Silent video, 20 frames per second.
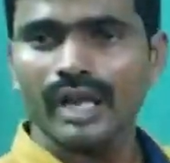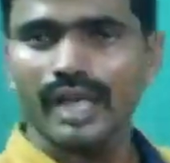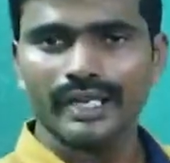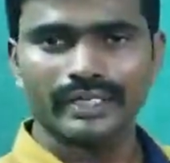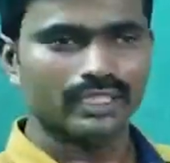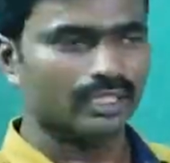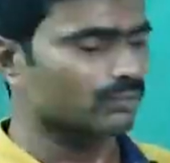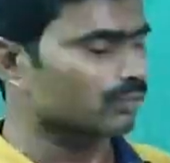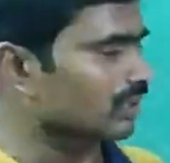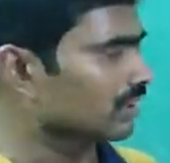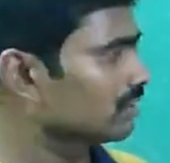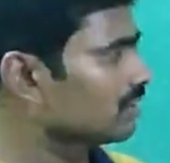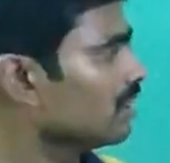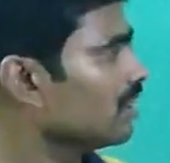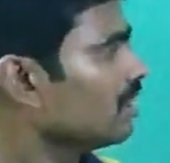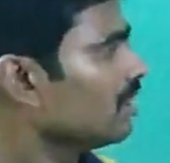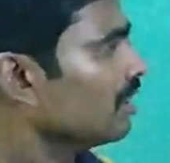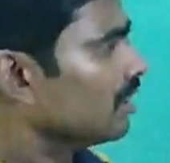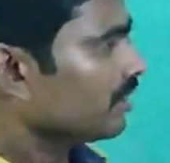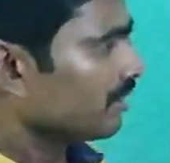angle 1.
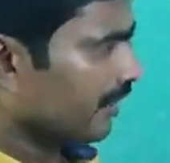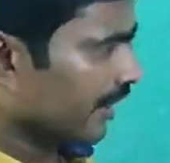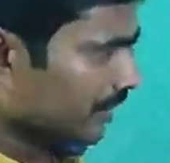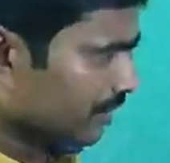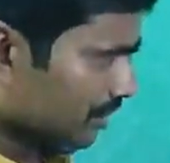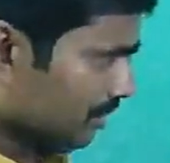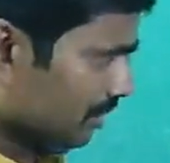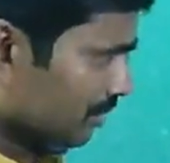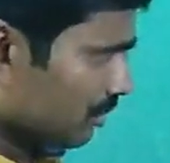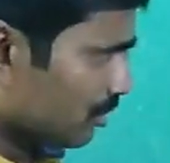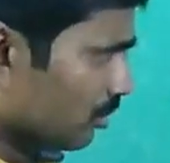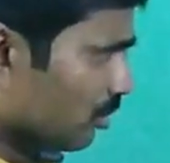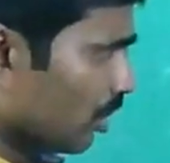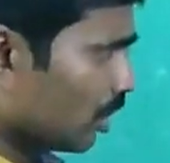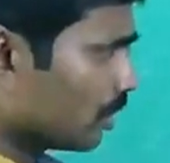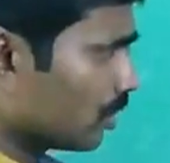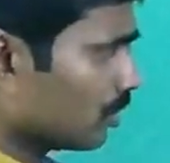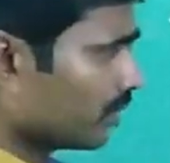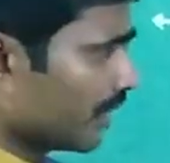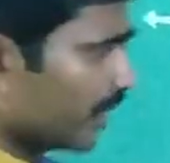Next,
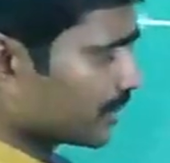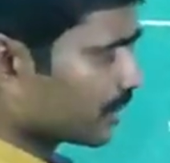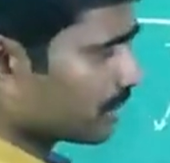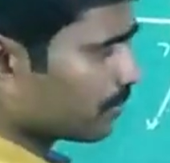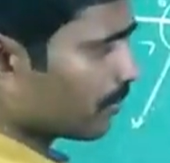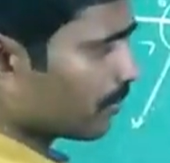go to next